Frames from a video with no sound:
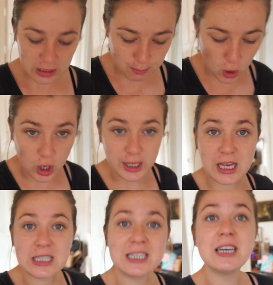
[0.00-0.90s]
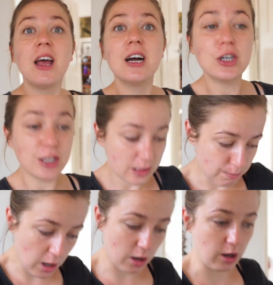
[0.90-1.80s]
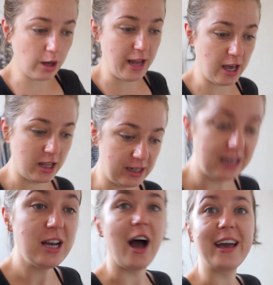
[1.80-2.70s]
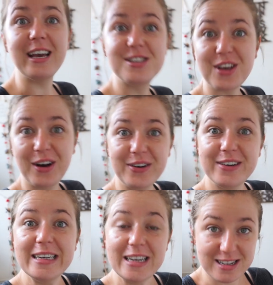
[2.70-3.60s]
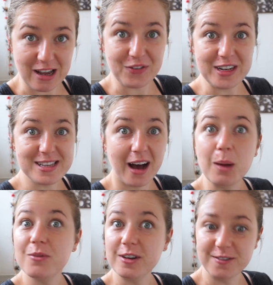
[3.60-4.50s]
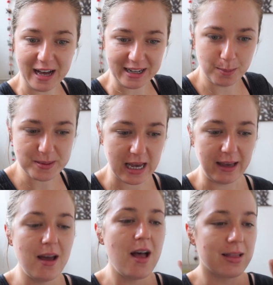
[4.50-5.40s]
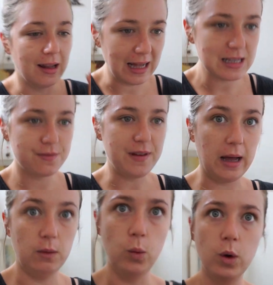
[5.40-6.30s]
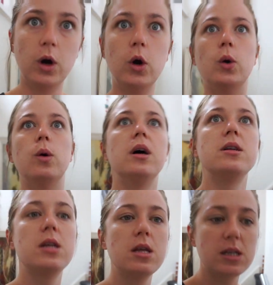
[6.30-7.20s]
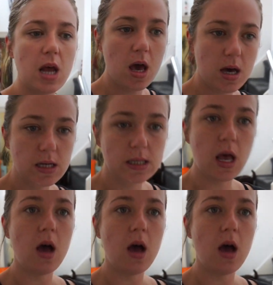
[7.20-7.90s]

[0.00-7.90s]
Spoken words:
morning, good morning. Okay, so definitely time for a van update. The last van, whoa, under the stairs.